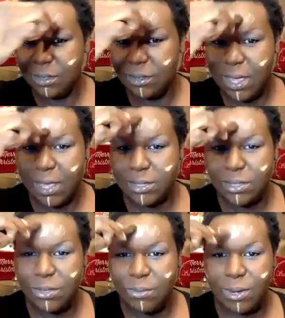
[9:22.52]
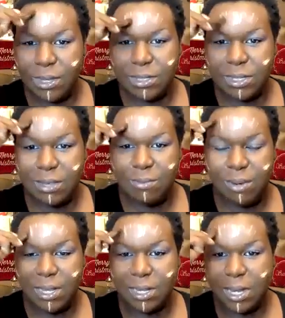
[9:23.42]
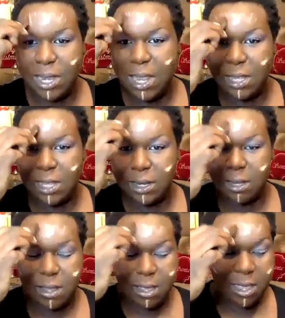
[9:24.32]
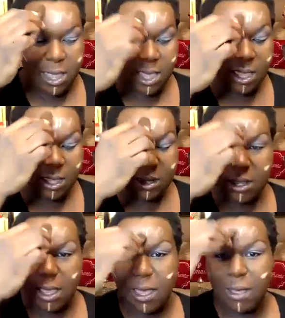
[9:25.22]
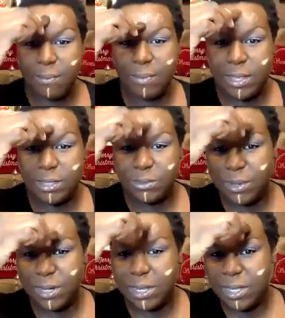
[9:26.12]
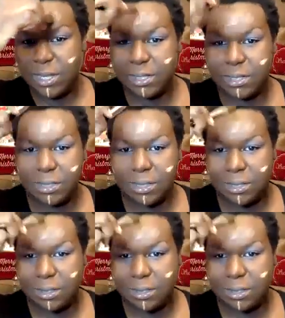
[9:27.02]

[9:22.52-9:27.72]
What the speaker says: Okay, so you wanted to keep blending that in. And this one is